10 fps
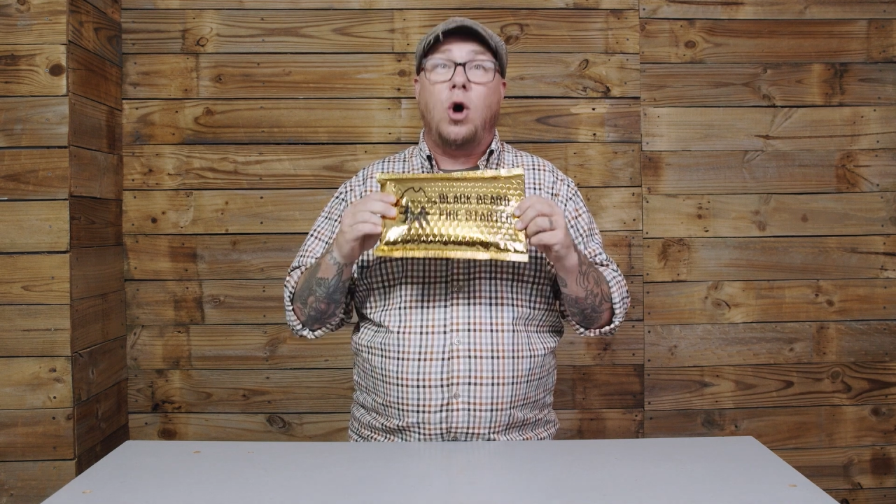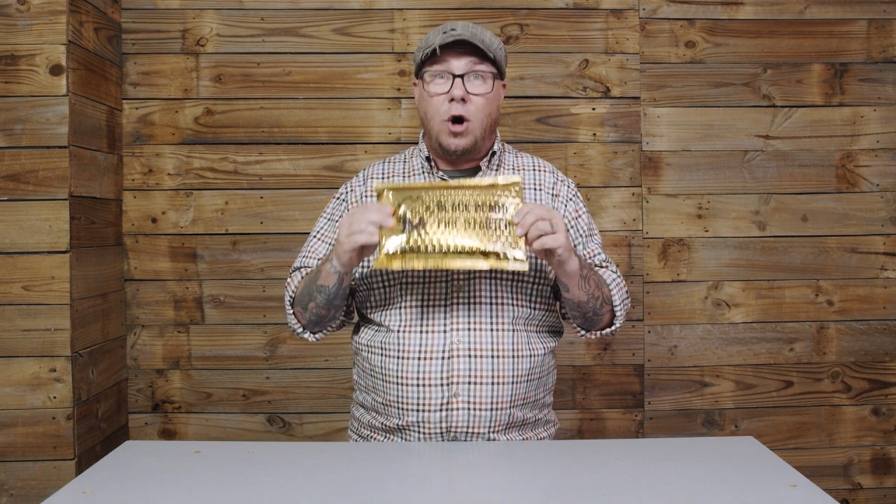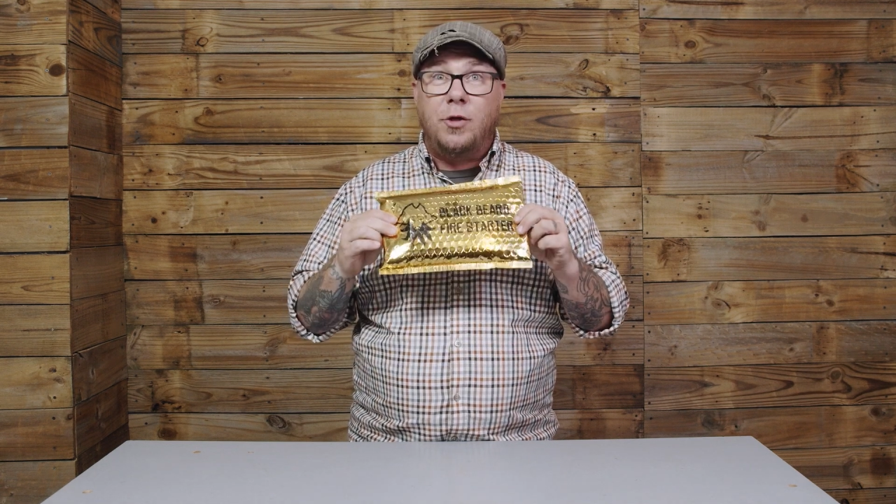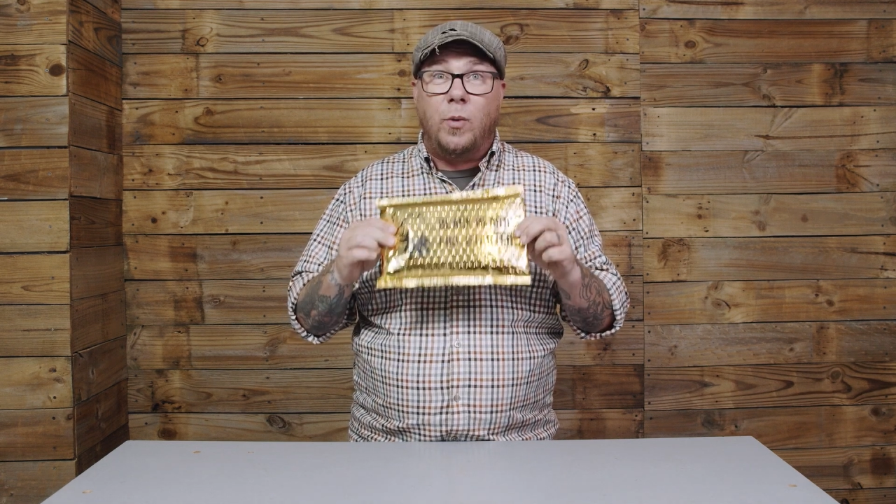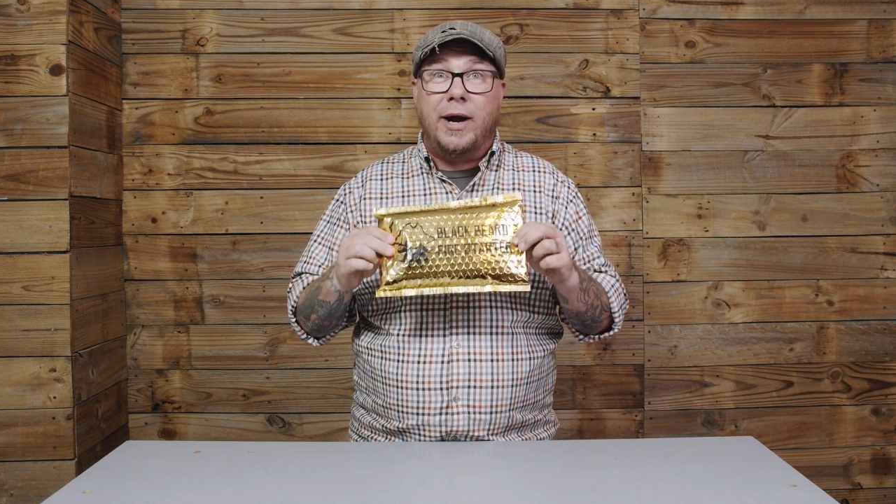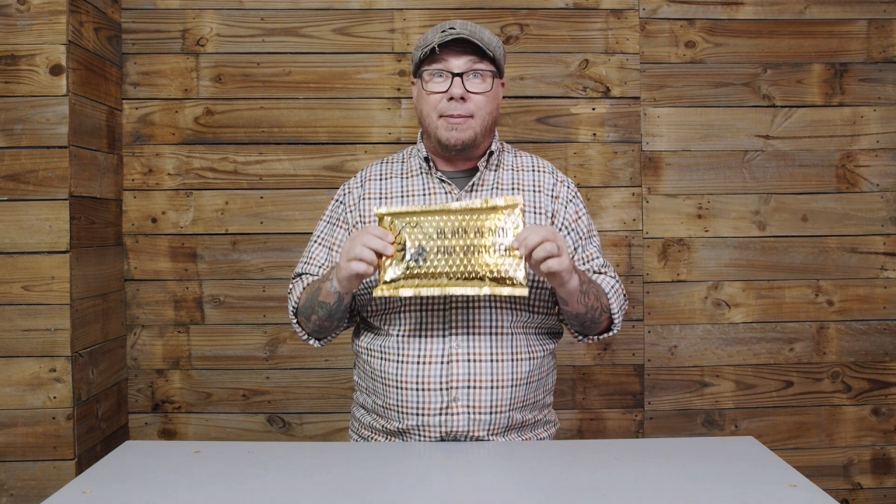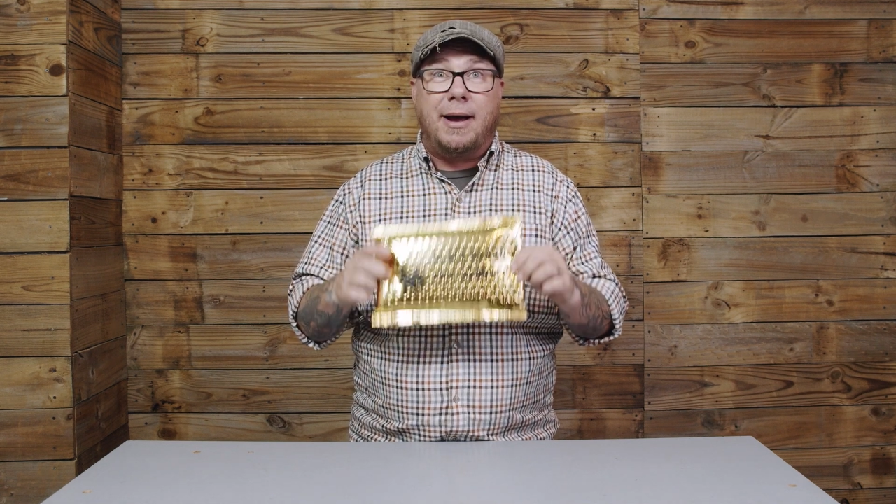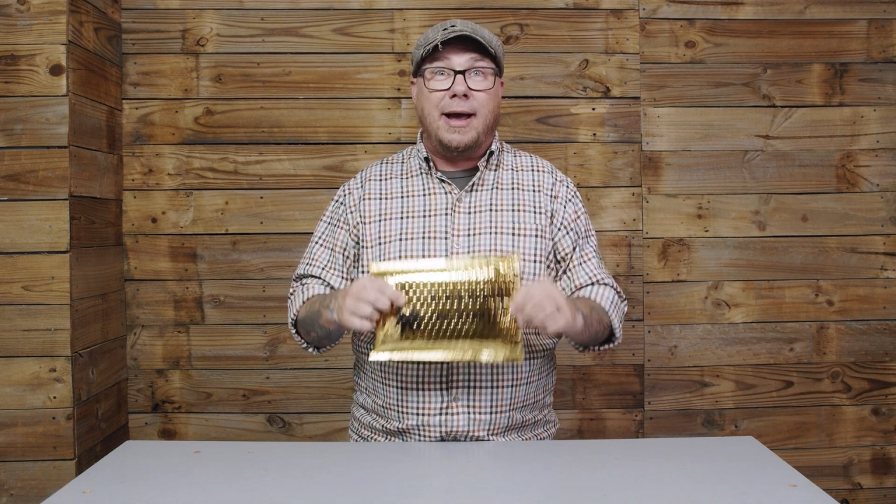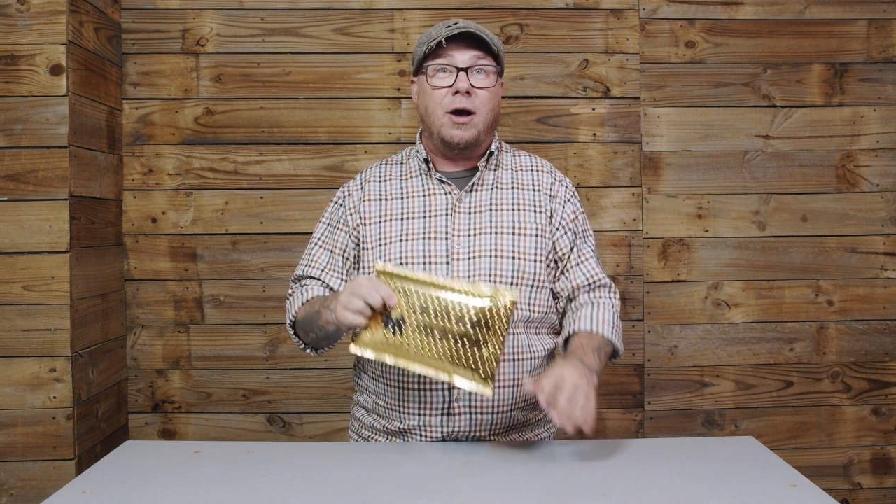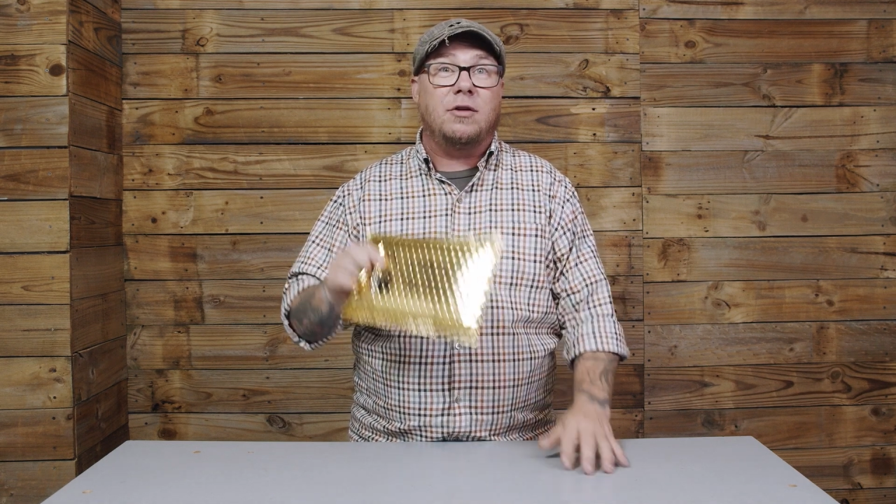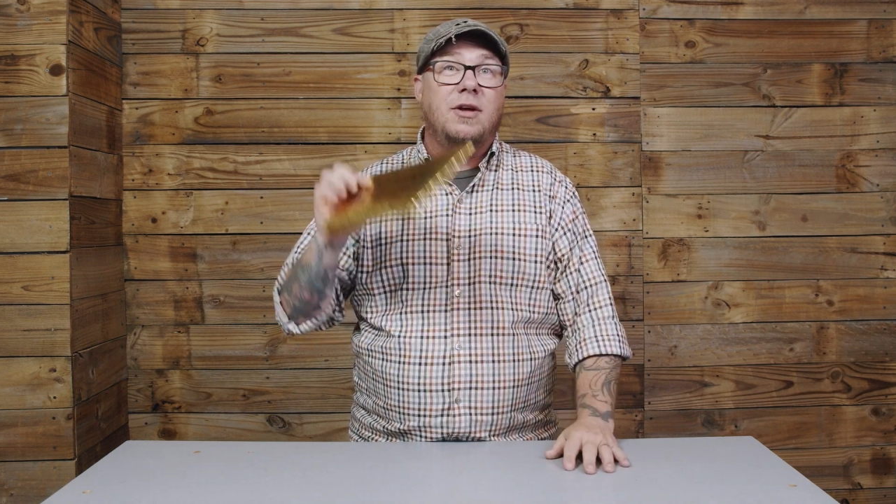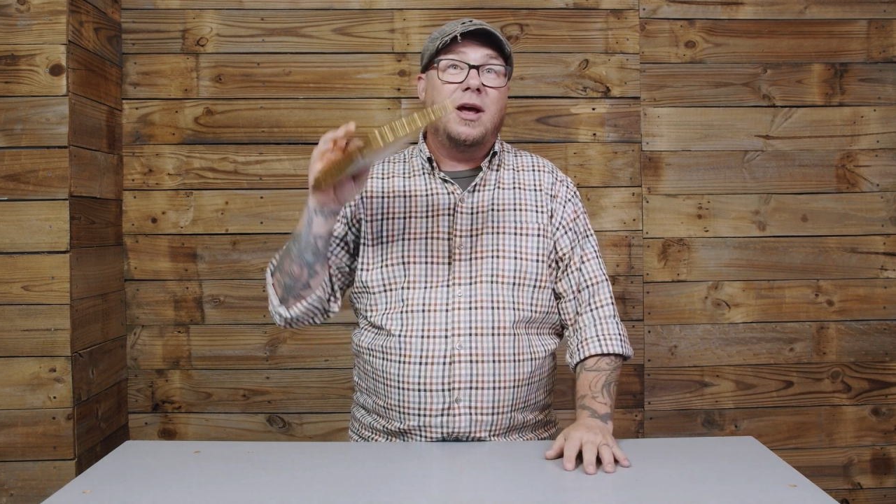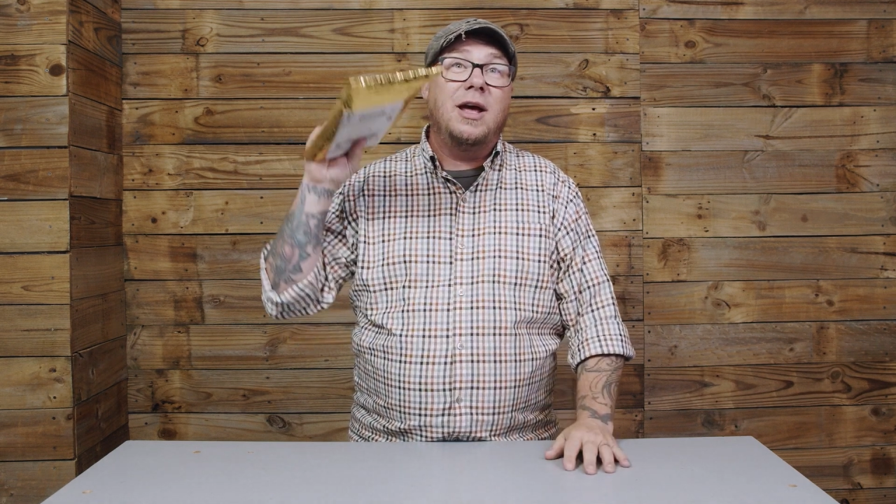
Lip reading: on the way to my house.